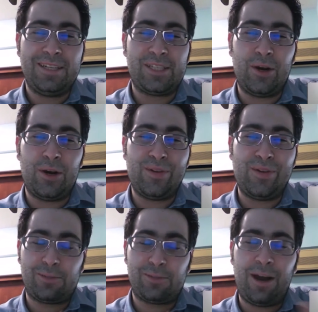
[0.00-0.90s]
So
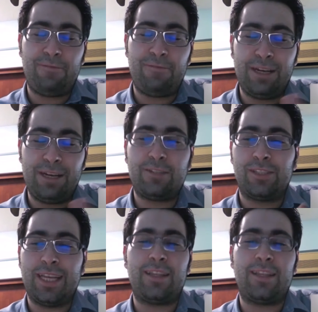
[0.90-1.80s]
that's why we need to
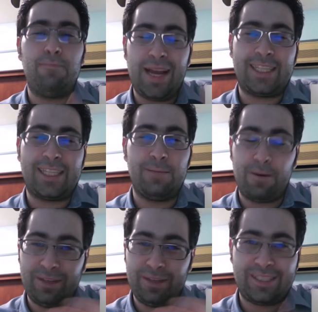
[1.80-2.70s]
set the
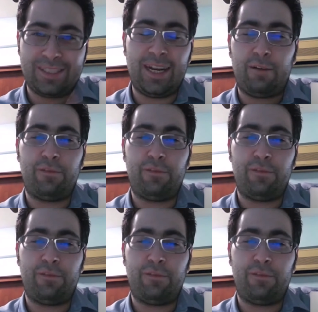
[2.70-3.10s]
maximum instead of